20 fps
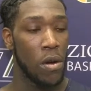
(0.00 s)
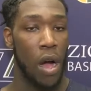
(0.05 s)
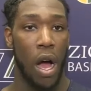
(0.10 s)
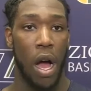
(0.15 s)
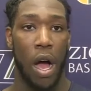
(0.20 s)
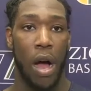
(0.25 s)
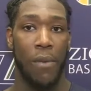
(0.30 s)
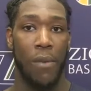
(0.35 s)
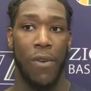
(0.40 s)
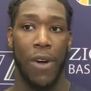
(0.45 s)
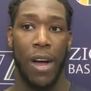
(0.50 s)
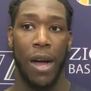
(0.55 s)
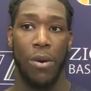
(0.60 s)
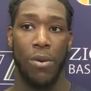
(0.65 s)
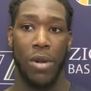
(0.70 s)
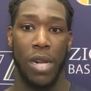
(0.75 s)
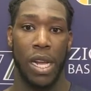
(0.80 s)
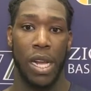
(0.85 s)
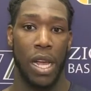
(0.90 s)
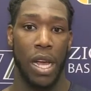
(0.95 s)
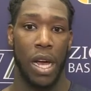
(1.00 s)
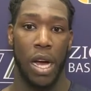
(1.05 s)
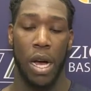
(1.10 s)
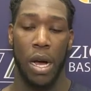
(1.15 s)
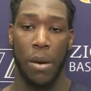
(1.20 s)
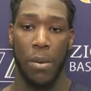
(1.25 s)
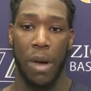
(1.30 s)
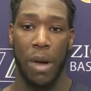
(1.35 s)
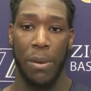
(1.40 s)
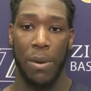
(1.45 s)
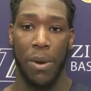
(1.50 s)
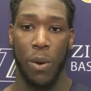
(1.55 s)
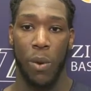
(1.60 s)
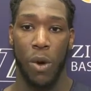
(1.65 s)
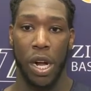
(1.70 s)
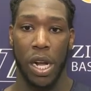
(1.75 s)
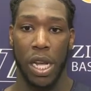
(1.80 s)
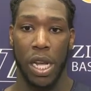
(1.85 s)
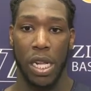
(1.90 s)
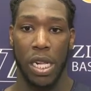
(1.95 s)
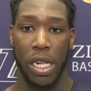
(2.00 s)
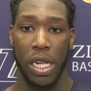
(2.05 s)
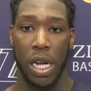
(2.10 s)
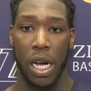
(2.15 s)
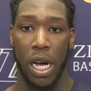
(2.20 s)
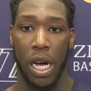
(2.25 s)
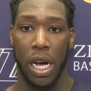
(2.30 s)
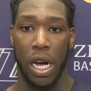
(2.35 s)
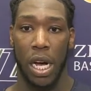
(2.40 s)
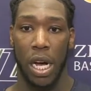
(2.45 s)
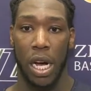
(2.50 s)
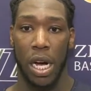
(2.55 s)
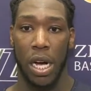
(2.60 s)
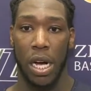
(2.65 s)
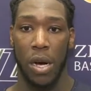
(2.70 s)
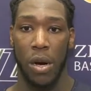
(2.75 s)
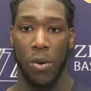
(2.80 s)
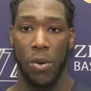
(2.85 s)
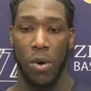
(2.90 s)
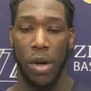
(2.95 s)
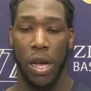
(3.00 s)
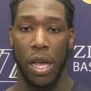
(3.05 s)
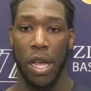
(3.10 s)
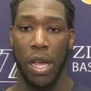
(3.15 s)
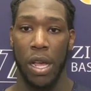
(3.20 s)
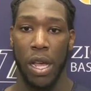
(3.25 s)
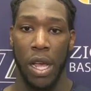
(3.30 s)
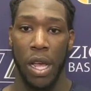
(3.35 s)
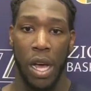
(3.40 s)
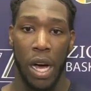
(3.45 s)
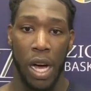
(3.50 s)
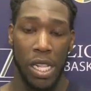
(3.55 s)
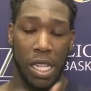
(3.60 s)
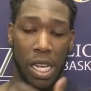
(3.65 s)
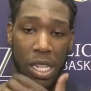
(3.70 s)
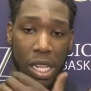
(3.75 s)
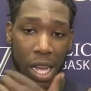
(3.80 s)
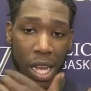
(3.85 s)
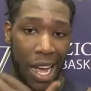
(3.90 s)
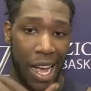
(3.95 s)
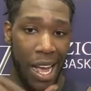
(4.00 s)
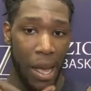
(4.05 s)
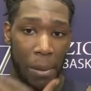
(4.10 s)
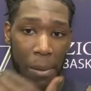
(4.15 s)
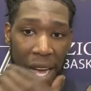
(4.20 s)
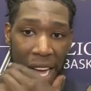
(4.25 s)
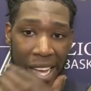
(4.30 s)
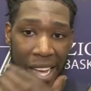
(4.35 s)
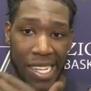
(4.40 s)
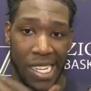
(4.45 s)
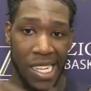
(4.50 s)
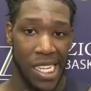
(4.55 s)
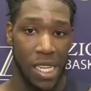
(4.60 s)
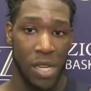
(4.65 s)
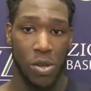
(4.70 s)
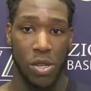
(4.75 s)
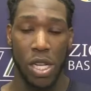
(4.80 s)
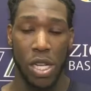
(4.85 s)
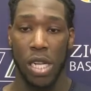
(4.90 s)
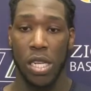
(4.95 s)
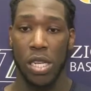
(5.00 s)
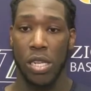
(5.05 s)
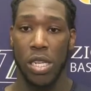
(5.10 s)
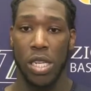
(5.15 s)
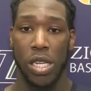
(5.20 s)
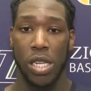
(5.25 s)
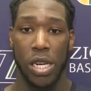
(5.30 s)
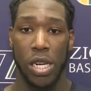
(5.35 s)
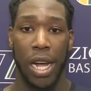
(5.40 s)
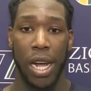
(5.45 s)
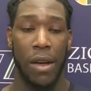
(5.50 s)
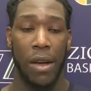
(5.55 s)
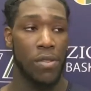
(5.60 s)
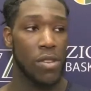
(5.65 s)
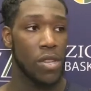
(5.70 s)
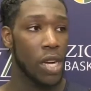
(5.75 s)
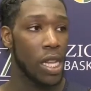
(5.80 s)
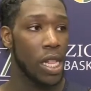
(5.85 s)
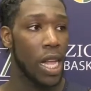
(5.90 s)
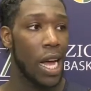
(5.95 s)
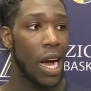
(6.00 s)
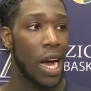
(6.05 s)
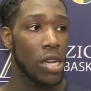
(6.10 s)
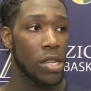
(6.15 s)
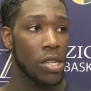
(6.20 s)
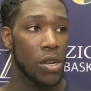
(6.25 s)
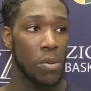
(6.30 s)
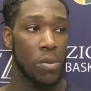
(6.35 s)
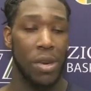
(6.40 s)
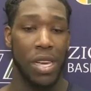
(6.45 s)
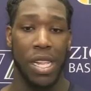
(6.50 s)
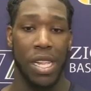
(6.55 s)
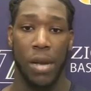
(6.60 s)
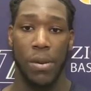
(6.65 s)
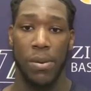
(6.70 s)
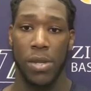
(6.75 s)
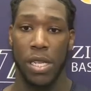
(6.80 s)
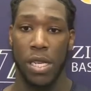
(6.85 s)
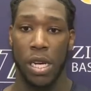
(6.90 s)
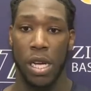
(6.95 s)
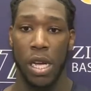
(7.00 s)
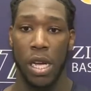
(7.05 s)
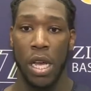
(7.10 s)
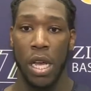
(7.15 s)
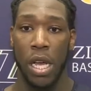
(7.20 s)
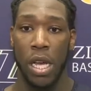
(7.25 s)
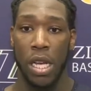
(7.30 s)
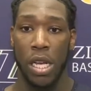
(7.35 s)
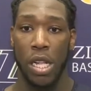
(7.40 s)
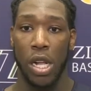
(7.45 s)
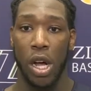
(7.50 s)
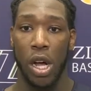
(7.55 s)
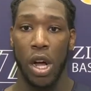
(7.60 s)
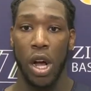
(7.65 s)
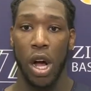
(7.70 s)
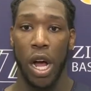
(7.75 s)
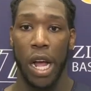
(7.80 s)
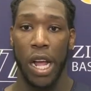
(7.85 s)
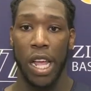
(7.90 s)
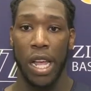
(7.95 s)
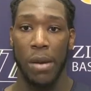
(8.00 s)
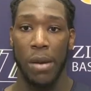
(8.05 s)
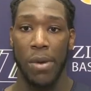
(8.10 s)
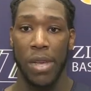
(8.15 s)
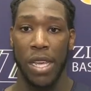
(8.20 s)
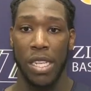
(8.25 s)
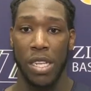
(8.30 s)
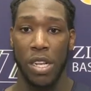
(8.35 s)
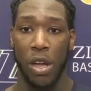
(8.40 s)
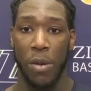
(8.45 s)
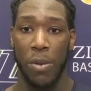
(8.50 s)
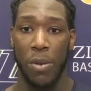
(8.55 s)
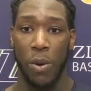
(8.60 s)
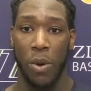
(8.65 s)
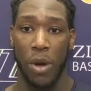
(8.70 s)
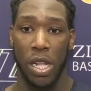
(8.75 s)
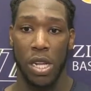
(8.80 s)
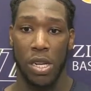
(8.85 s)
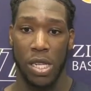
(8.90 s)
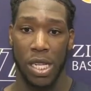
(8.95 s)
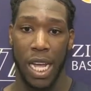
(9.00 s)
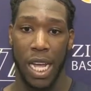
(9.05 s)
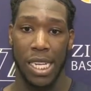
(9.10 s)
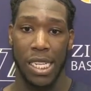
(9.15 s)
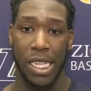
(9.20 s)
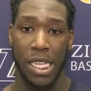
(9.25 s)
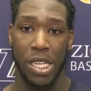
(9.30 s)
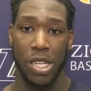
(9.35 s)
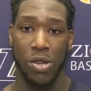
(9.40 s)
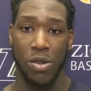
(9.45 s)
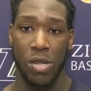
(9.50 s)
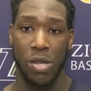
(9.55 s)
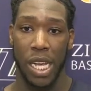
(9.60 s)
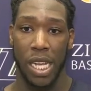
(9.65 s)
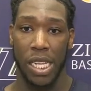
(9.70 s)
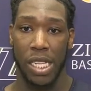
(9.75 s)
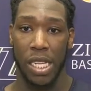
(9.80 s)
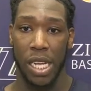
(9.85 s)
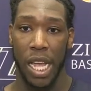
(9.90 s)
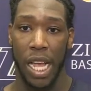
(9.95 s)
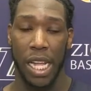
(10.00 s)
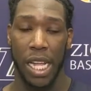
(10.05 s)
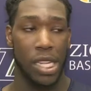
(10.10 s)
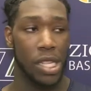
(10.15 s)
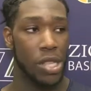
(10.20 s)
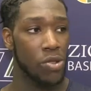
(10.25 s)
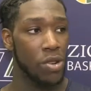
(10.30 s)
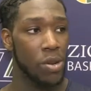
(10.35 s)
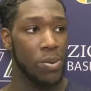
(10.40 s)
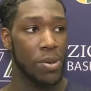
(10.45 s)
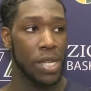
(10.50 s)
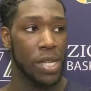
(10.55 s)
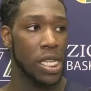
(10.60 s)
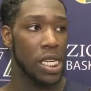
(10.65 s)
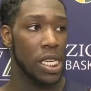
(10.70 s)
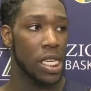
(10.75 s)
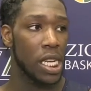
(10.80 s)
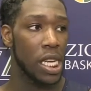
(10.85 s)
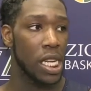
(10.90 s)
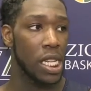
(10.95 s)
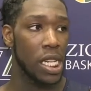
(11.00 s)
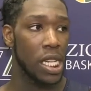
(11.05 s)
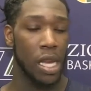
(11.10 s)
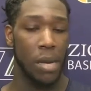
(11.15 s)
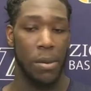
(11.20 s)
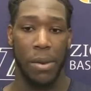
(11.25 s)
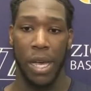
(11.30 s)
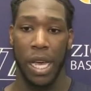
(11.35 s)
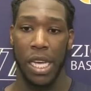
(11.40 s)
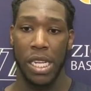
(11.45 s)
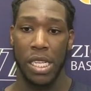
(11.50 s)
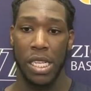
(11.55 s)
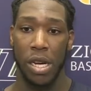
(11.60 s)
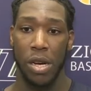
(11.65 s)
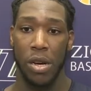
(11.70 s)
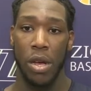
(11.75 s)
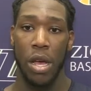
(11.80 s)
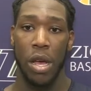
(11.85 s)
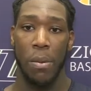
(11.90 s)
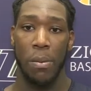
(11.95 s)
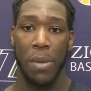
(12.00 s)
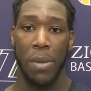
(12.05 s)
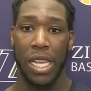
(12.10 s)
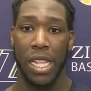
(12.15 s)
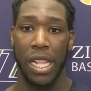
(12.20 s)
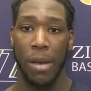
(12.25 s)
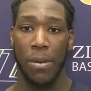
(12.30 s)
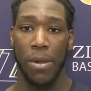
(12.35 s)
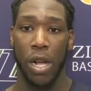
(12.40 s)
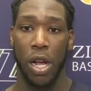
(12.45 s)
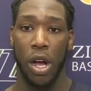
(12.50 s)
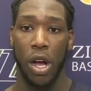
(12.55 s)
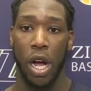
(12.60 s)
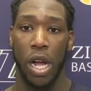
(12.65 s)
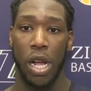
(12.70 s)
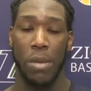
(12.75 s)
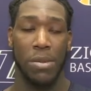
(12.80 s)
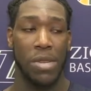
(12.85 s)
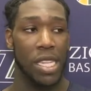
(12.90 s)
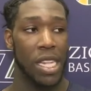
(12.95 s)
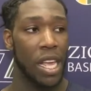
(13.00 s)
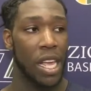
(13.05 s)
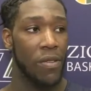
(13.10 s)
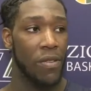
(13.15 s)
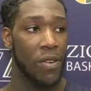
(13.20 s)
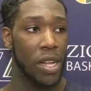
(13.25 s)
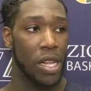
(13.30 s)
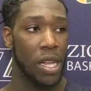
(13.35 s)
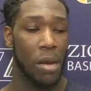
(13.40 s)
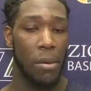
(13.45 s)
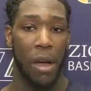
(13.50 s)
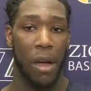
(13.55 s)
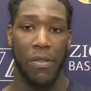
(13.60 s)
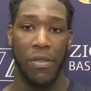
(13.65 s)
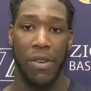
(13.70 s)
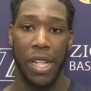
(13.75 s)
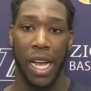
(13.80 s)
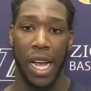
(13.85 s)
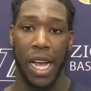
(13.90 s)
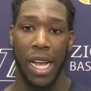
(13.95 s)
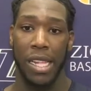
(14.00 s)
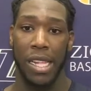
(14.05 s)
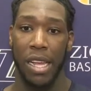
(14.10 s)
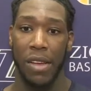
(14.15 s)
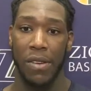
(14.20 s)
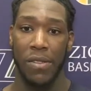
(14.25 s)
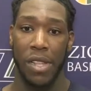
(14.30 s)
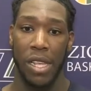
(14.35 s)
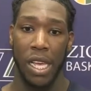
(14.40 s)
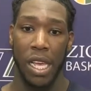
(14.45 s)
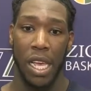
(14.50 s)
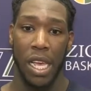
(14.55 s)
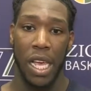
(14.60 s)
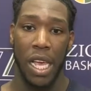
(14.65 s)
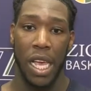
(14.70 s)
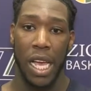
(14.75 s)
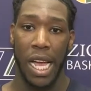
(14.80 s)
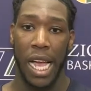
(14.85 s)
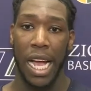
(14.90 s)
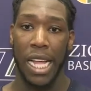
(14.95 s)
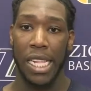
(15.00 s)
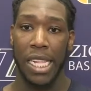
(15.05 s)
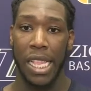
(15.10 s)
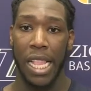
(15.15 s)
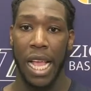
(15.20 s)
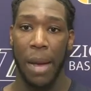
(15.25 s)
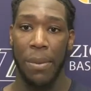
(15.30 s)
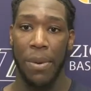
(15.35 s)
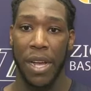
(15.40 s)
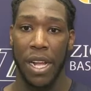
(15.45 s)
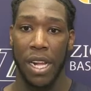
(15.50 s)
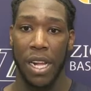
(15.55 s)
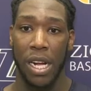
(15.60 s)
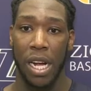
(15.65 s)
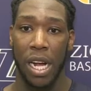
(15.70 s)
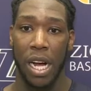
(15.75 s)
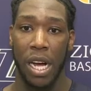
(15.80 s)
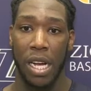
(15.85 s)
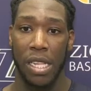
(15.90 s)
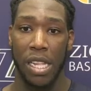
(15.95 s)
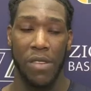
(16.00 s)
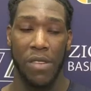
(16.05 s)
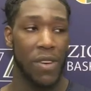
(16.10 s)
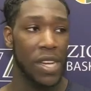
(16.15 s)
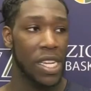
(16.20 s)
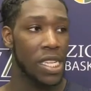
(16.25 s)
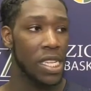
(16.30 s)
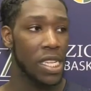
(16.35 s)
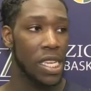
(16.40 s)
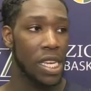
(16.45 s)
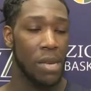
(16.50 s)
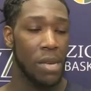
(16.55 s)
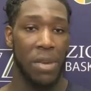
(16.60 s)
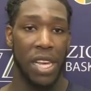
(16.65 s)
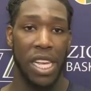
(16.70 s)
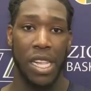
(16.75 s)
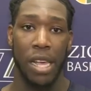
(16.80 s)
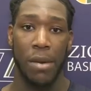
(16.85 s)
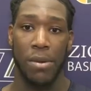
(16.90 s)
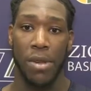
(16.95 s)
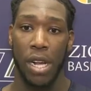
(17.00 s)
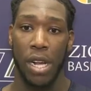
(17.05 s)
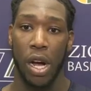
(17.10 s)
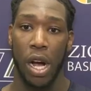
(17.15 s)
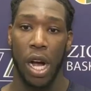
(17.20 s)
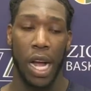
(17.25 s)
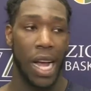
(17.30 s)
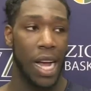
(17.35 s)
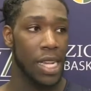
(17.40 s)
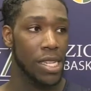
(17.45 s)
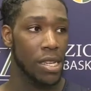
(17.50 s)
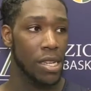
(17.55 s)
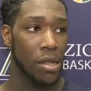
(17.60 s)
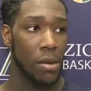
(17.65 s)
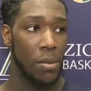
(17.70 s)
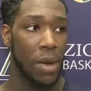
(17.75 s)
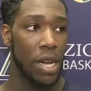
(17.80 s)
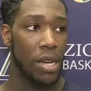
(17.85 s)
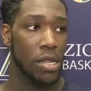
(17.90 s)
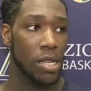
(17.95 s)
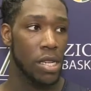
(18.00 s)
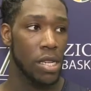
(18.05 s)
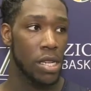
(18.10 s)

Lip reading: I'm fine with it. I've been working with another guy in my agency who's also in this draft, Trey Lyles. So being able to, you know, guard him, he's going to be one of those guys that's used as the kind of three position in the NBA. So being able to guard him and stand in front of him, I feel like I've definitely gotten a lot better defensively, being able to guard guys off the bounce.